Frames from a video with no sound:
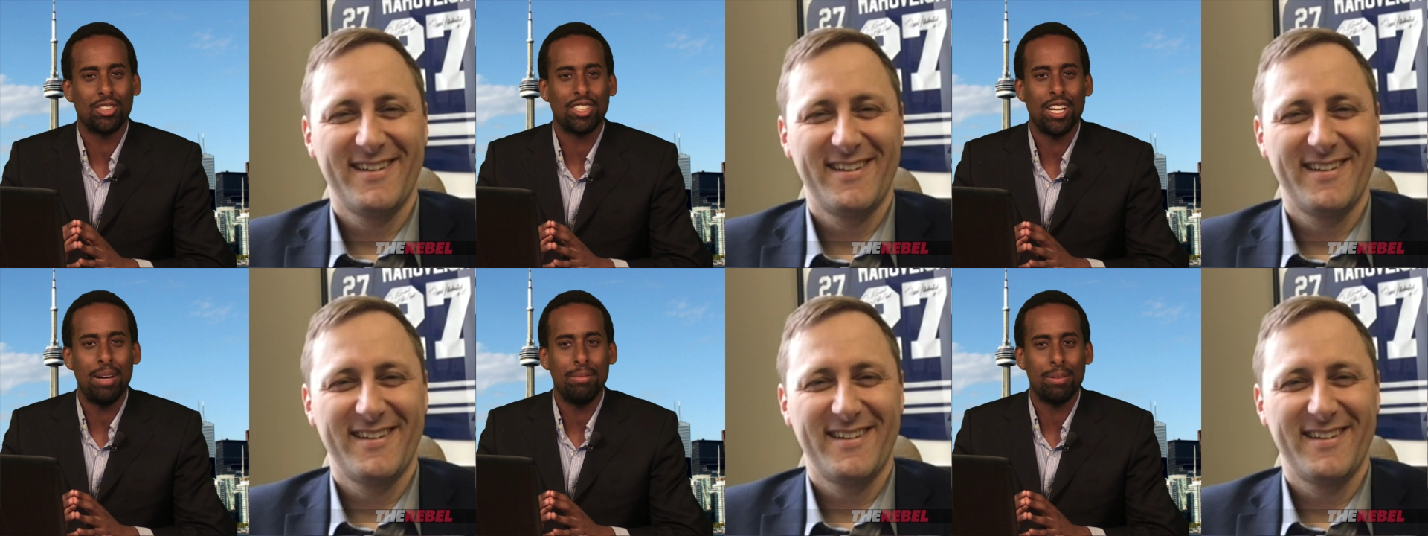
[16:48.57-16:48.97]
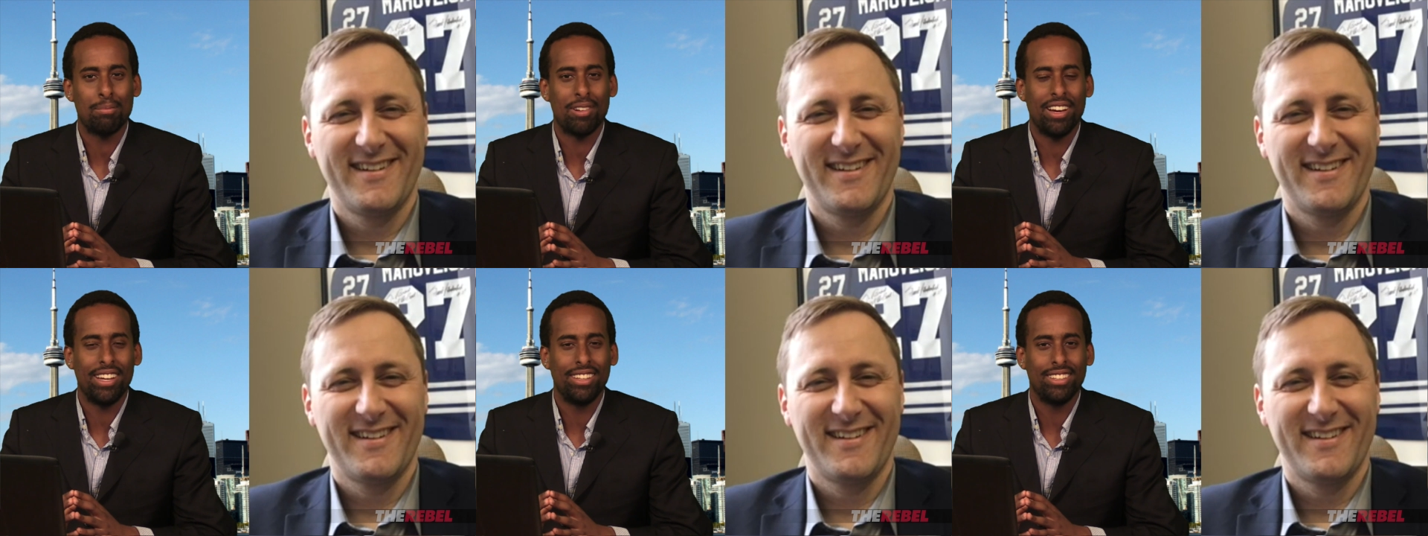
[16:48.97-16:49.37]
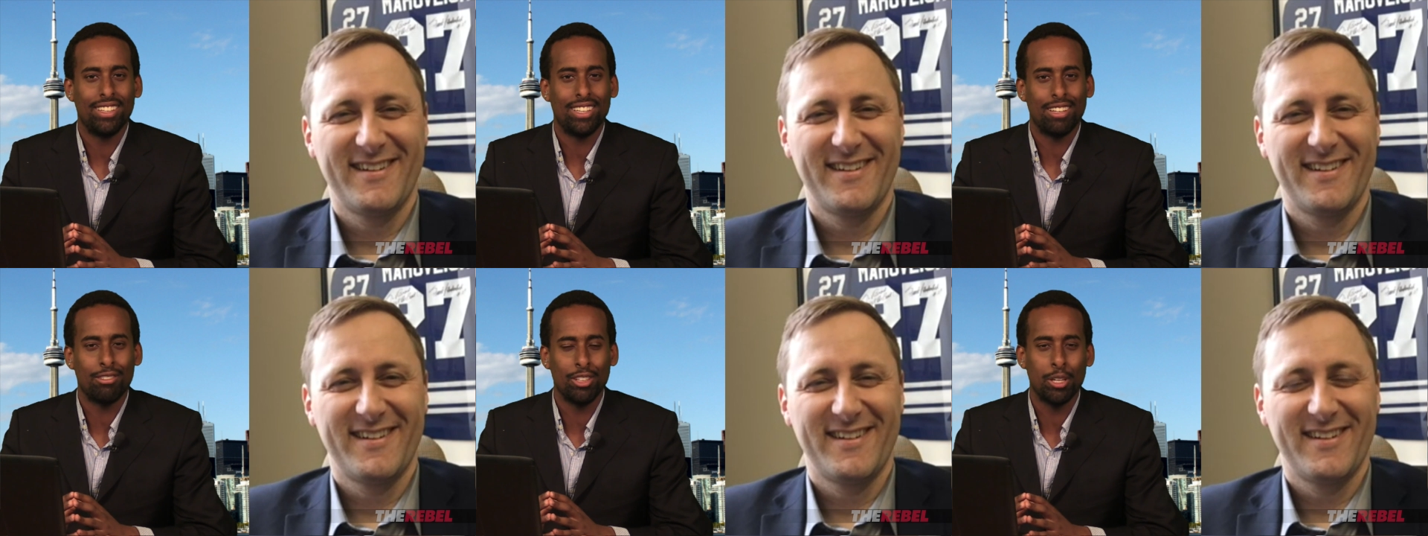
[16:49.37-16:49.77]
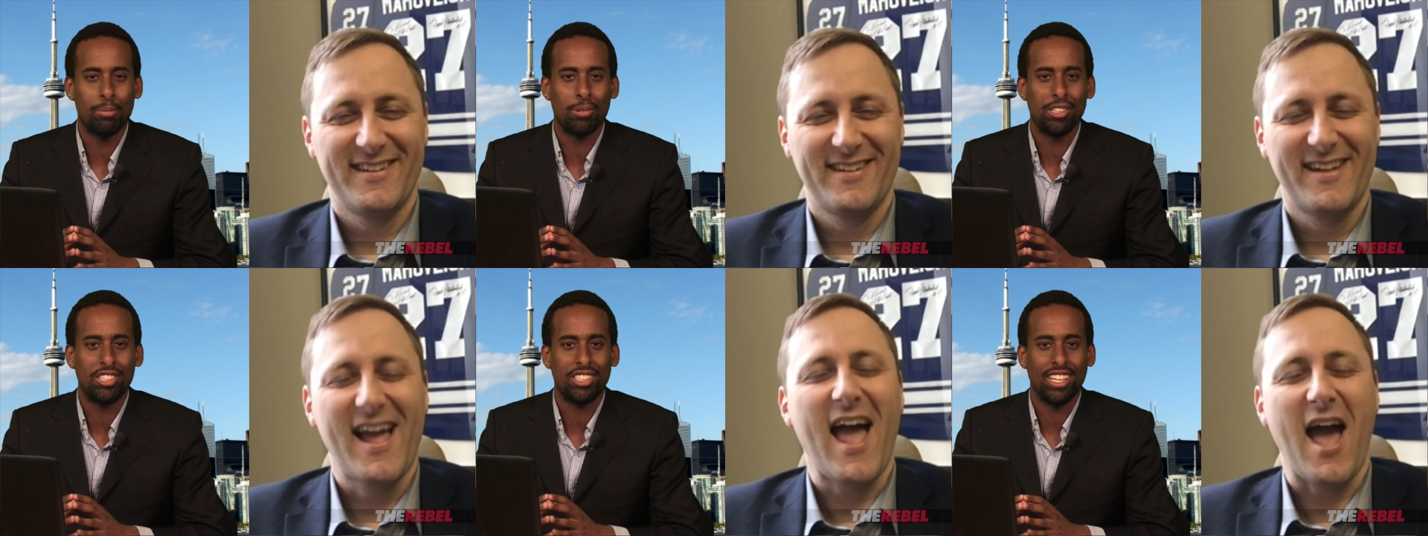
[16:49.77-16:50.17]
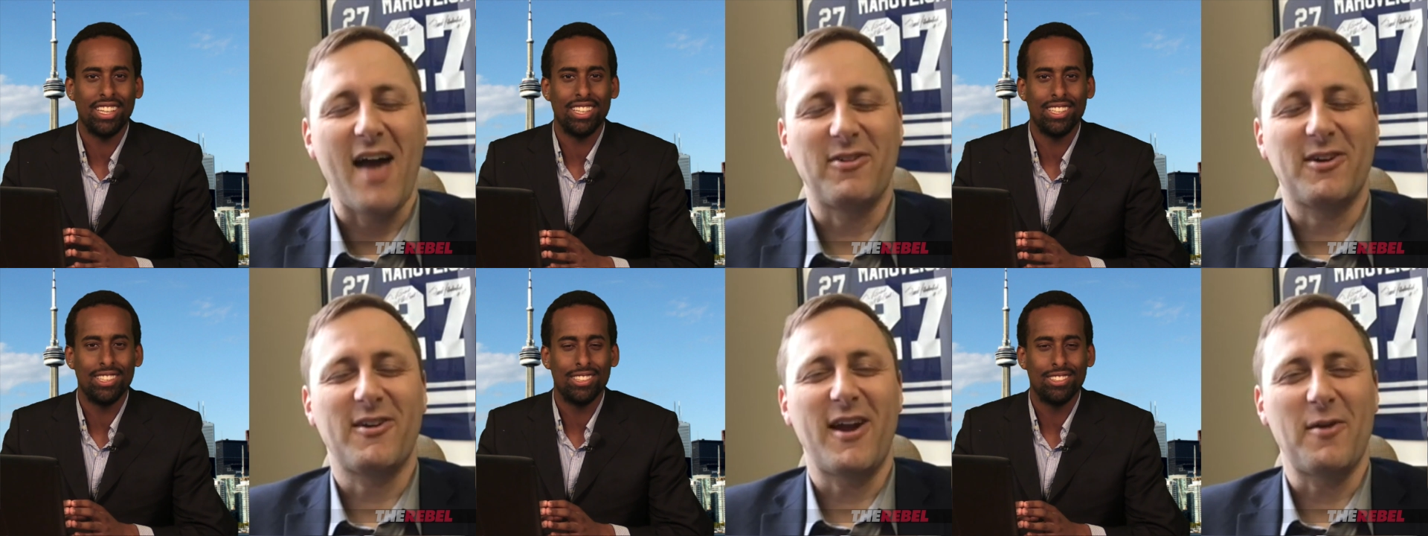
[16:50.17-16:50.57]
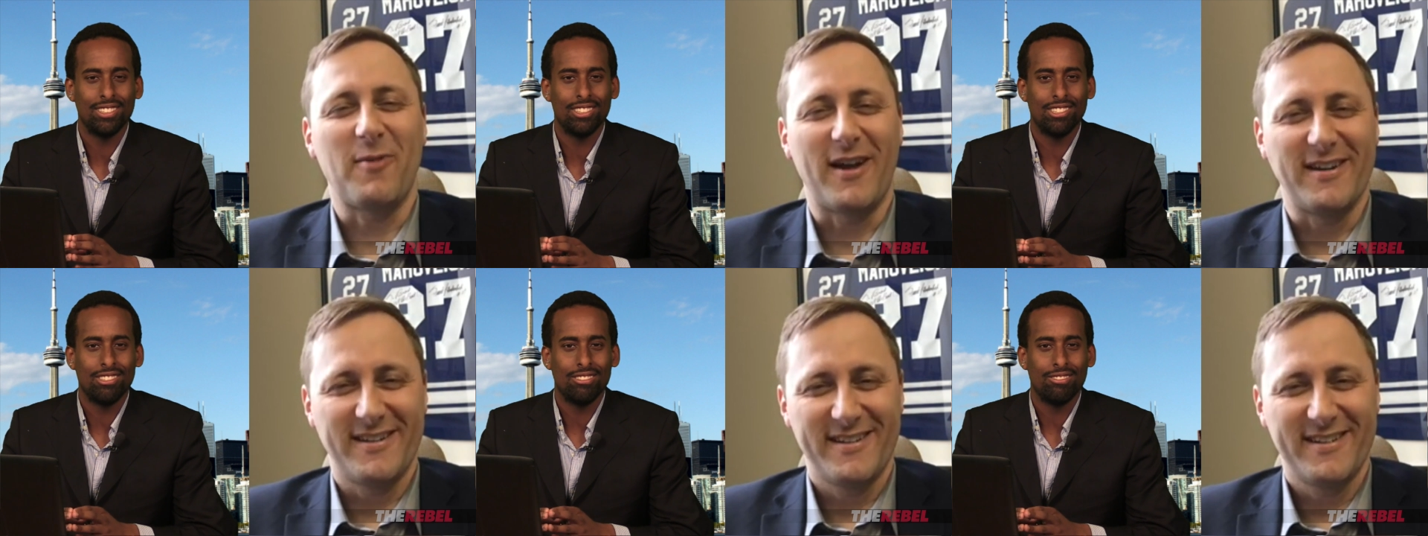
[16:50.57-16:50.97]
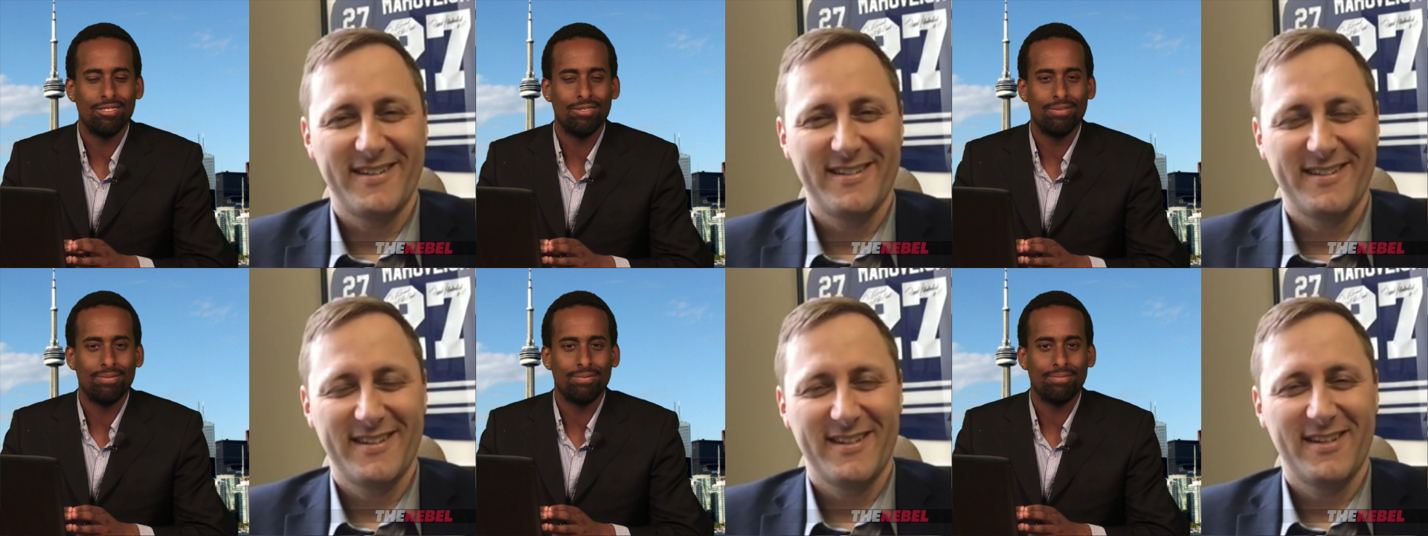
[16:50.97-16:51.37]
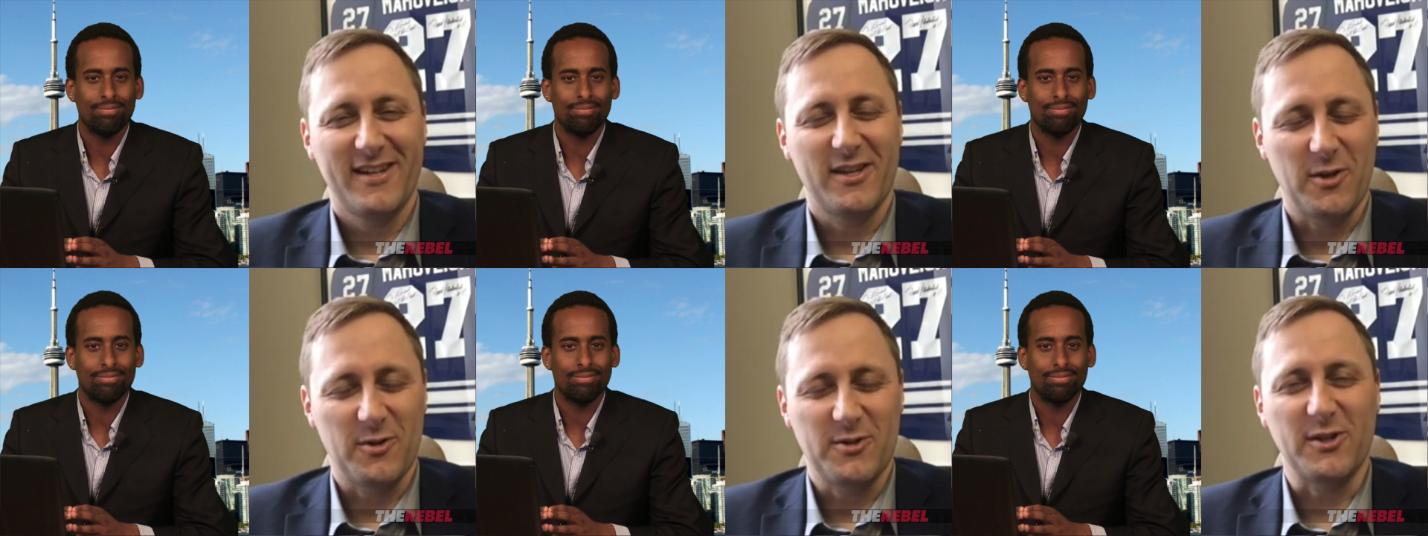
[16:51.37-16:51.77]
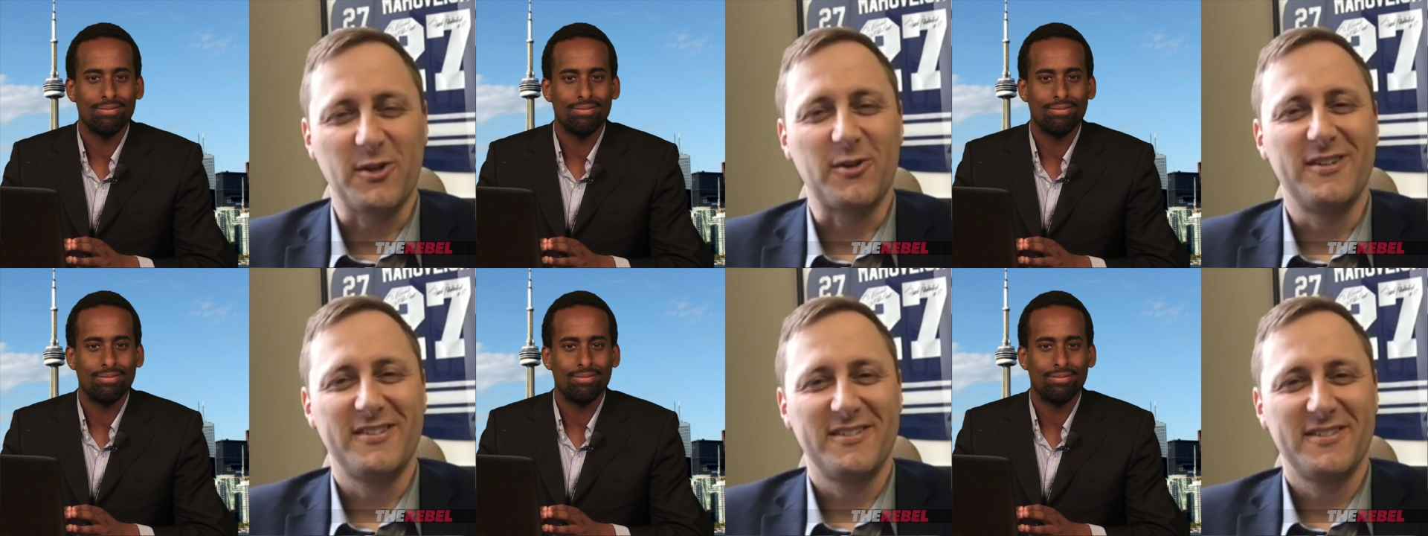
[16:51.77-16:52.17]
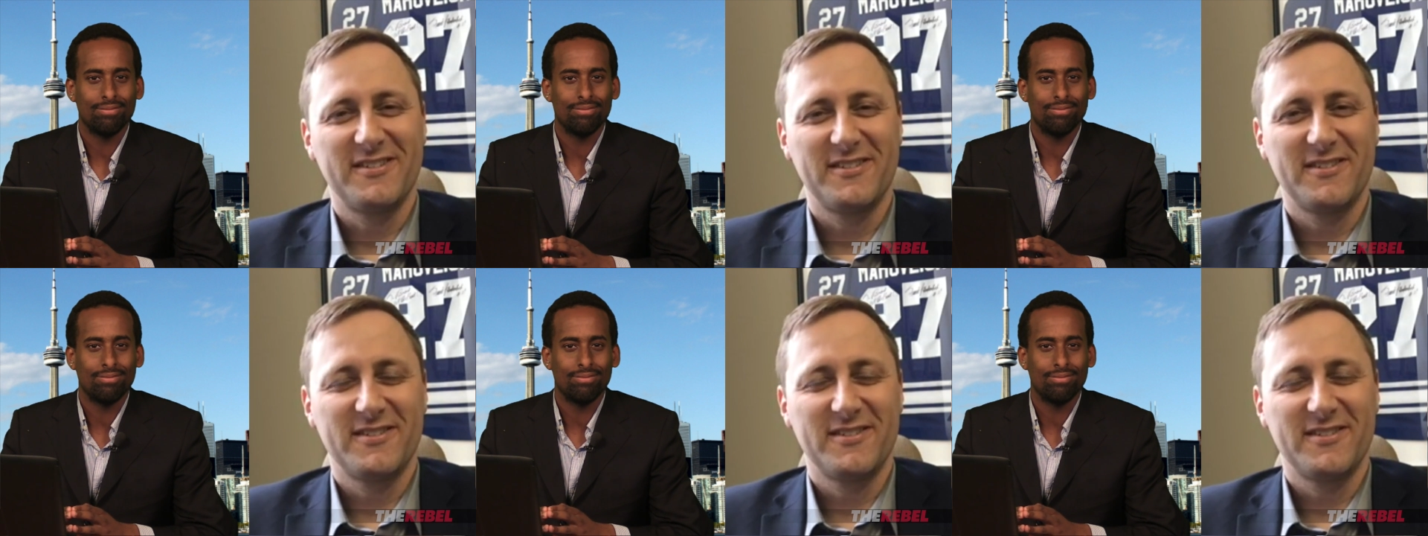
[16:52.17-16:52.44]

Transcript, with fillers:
Speaker 1: for coming, Brad. I really appreciate it. You too.